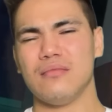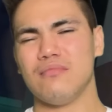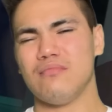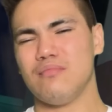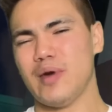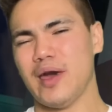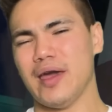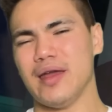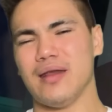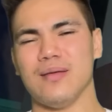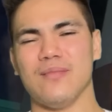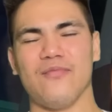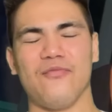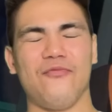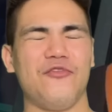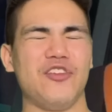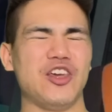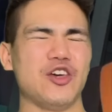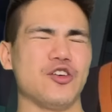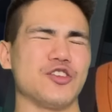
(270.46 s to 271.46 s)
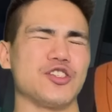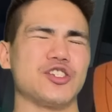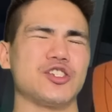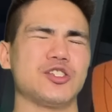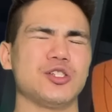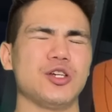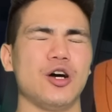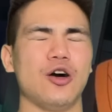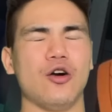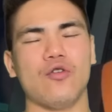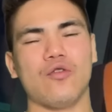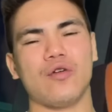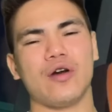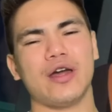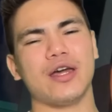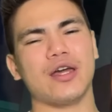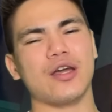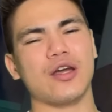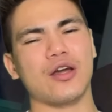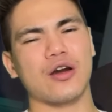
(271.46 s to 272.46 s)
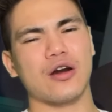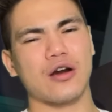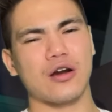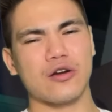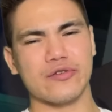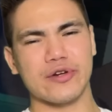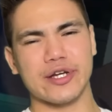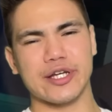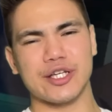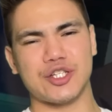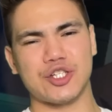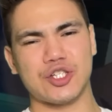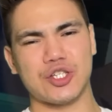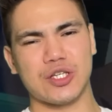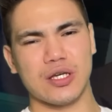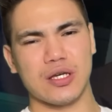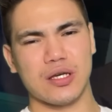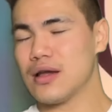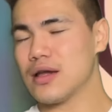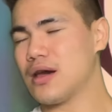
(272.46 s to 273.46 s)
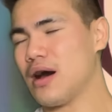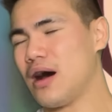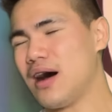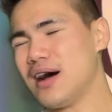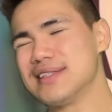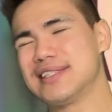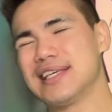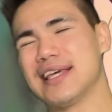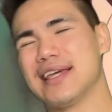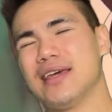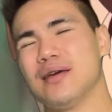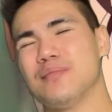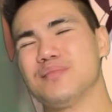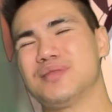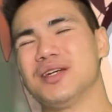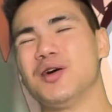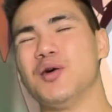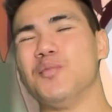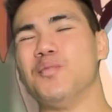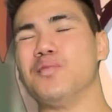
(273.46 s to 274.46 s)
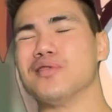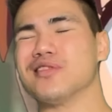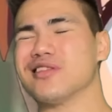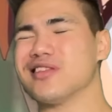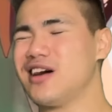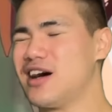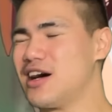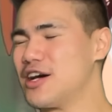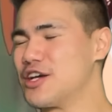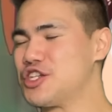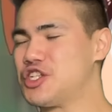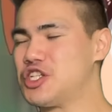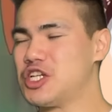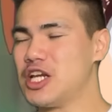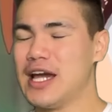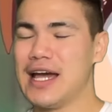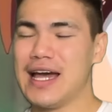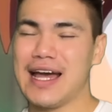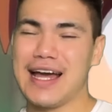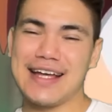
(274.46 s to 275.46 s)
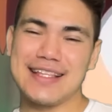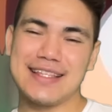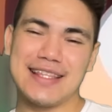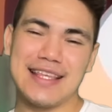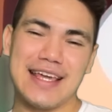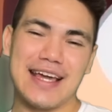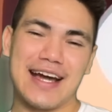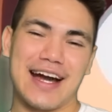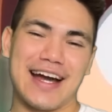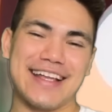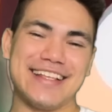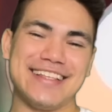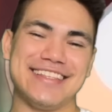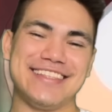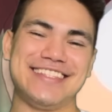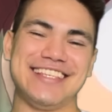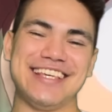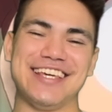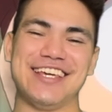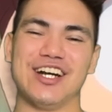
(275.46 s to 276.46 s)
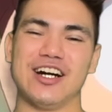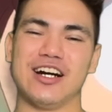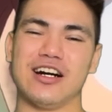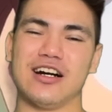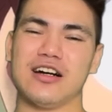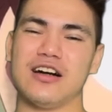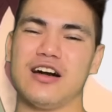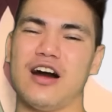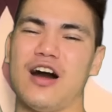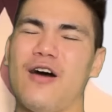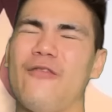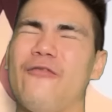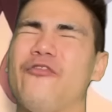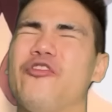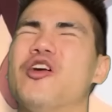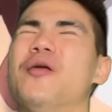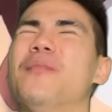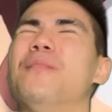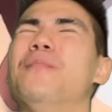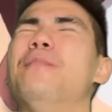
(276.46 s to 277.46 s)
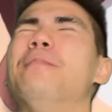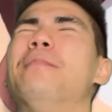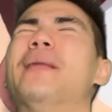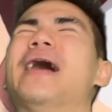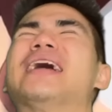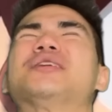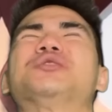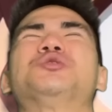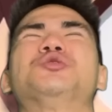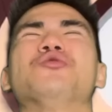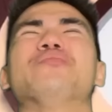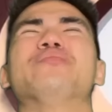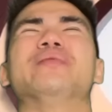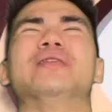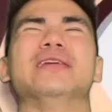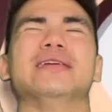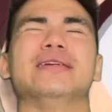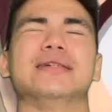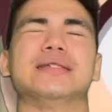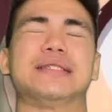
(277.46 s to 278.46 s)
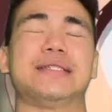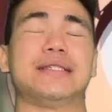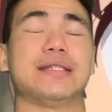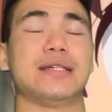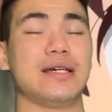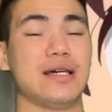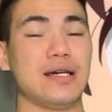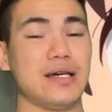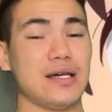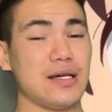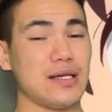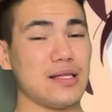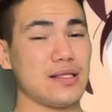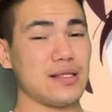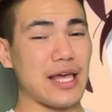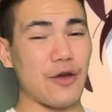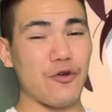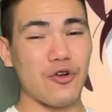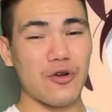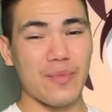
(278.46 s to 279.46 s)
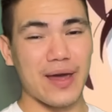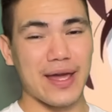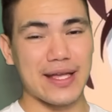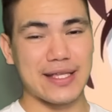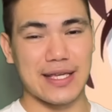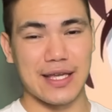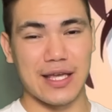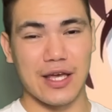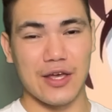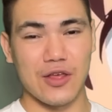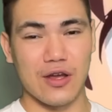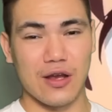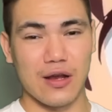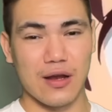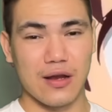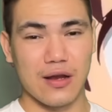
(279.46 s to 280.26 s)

made him feel so encouraged, causing him to blush at the idea of the masterpiece they would make together.